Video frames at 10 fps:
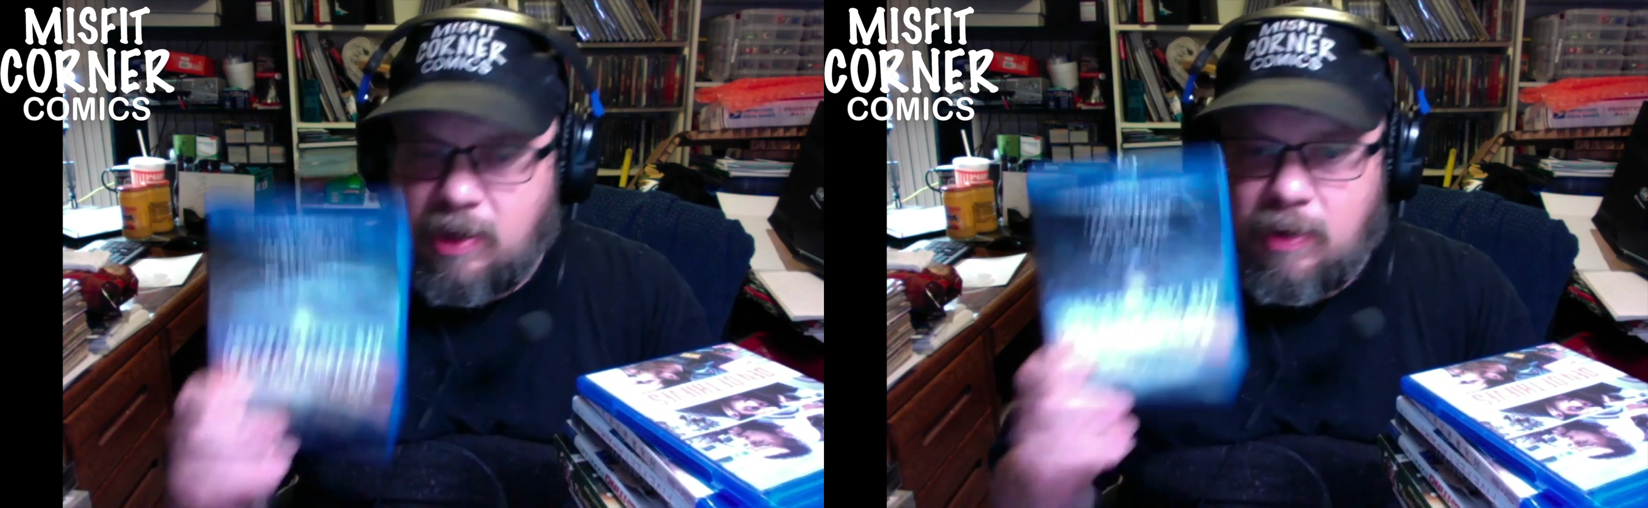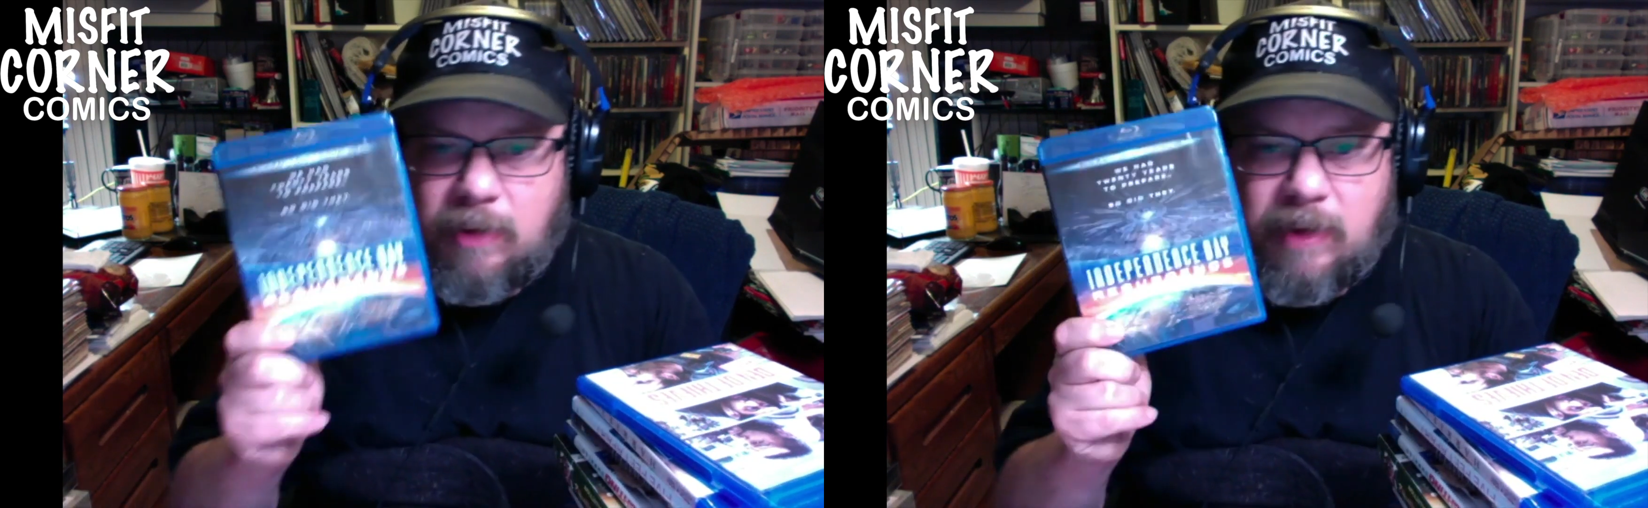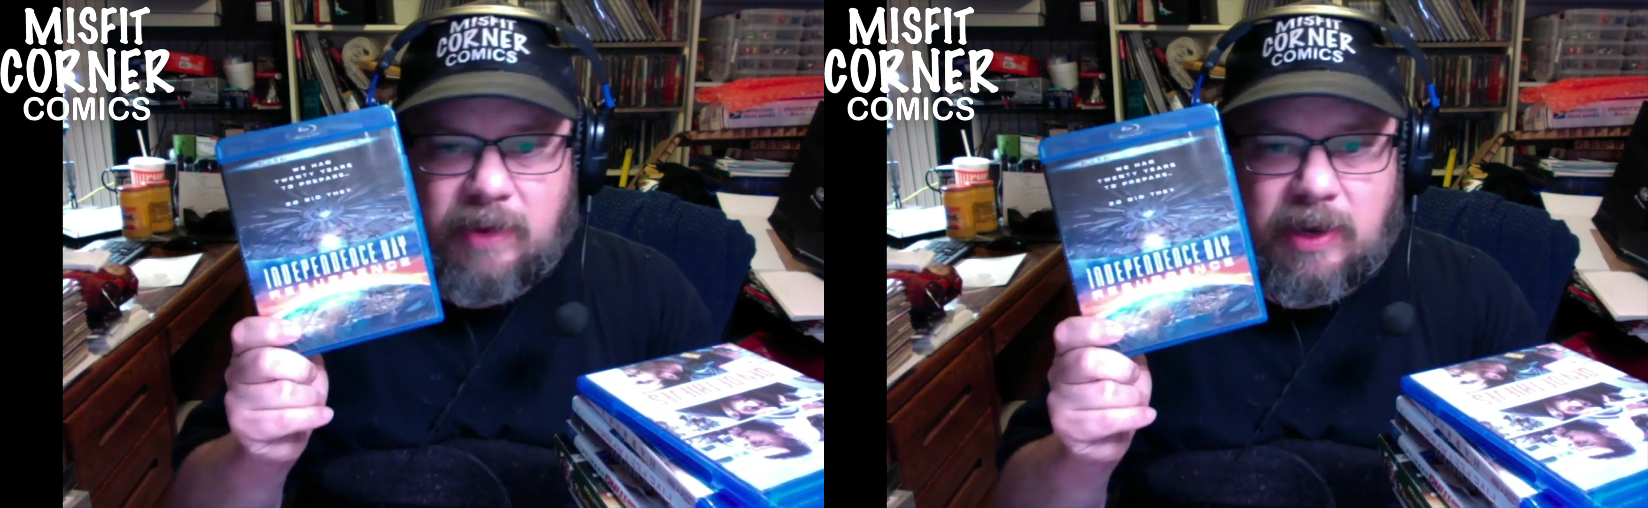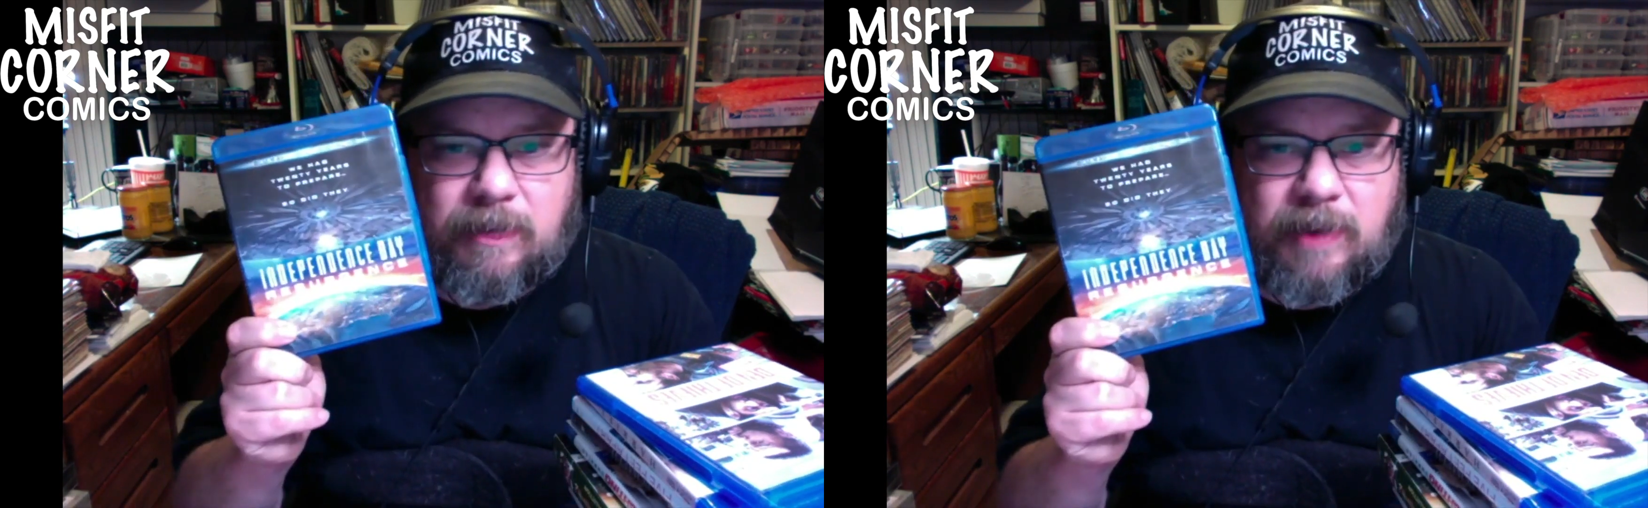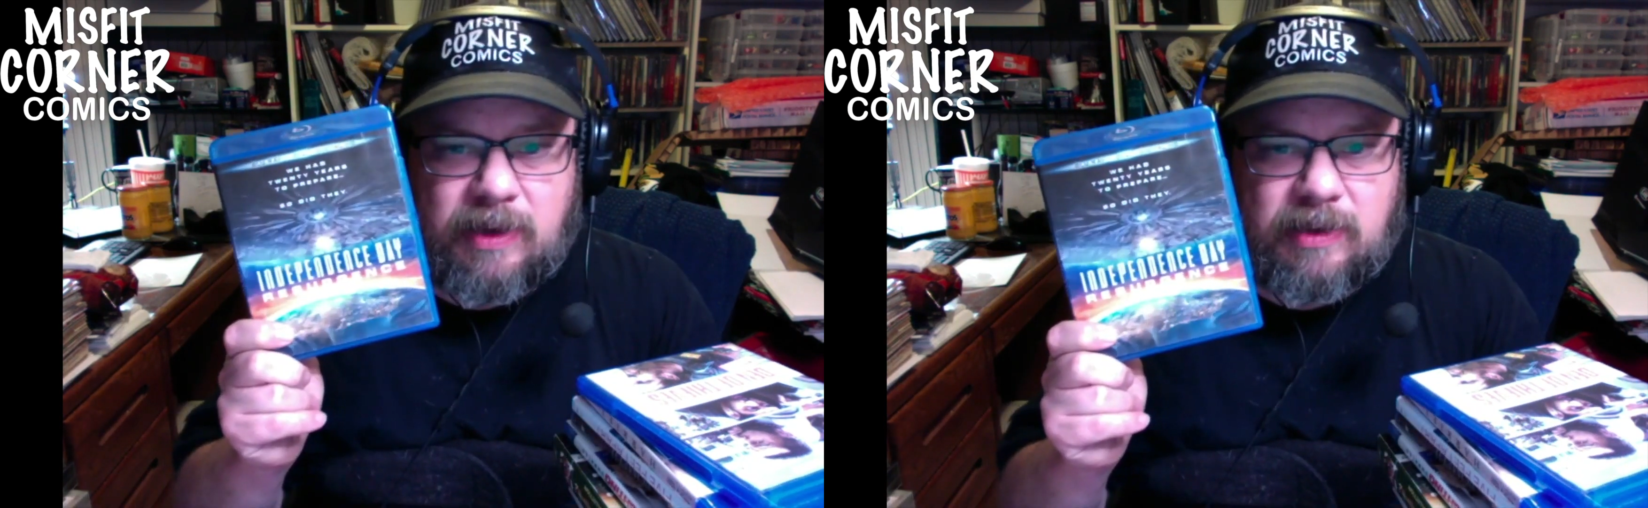We have
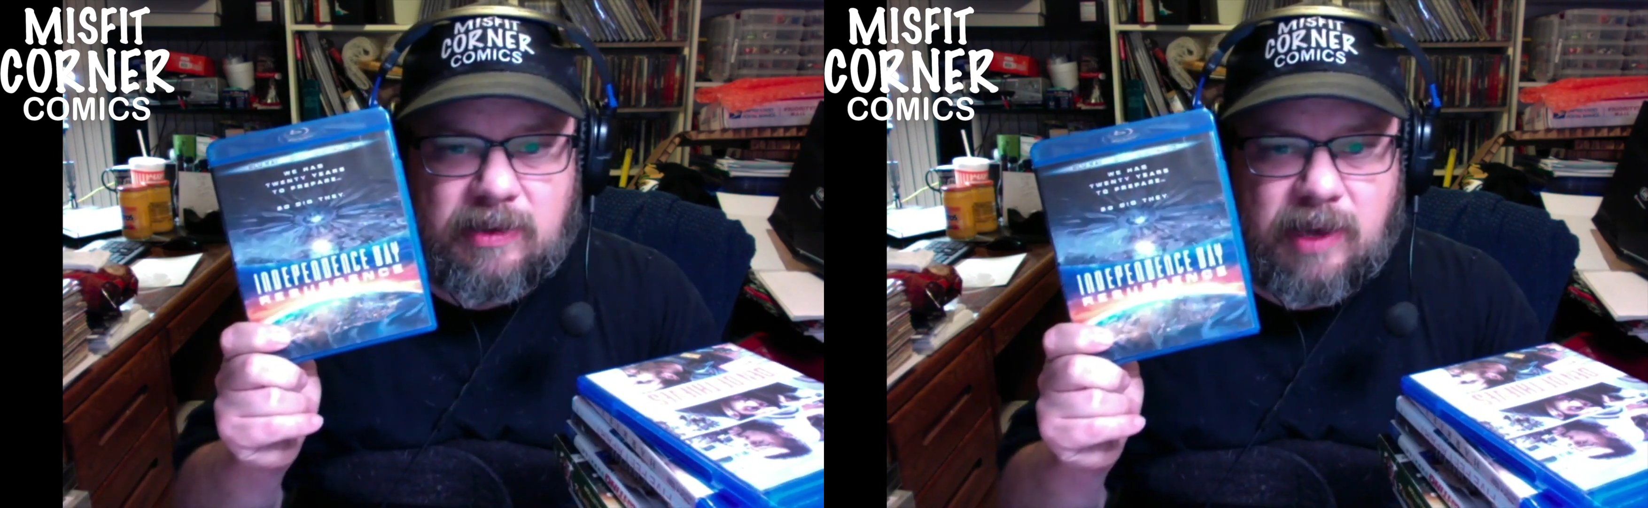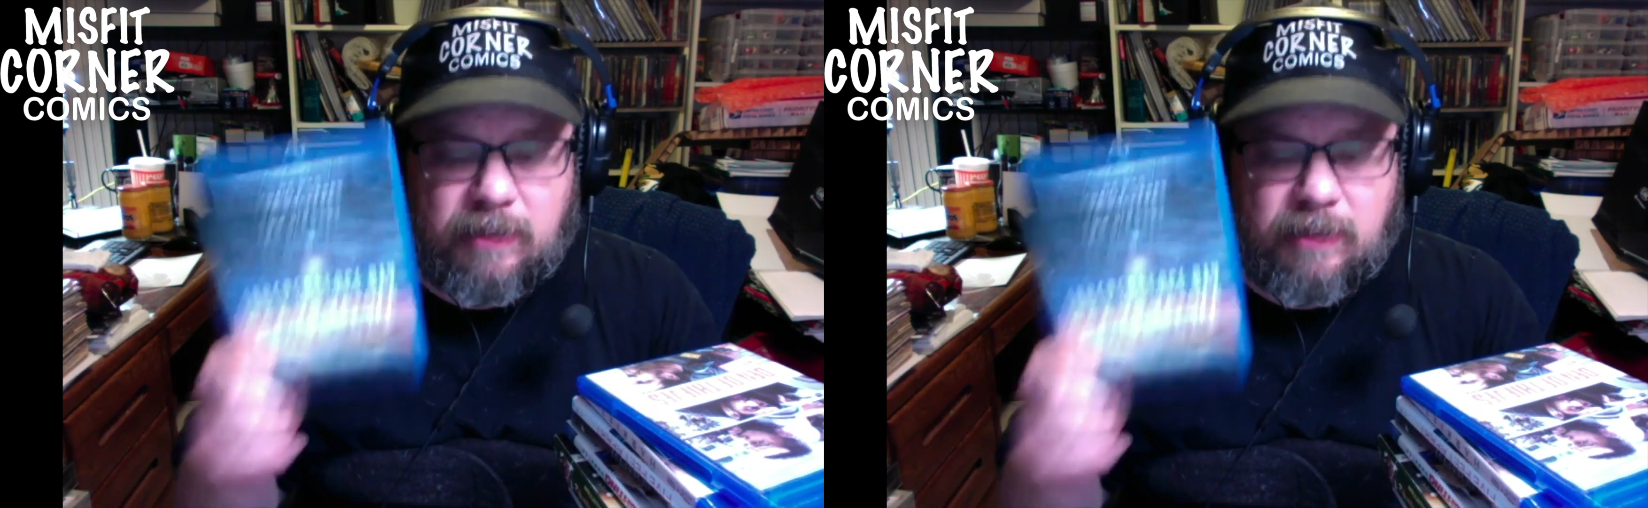Independence Day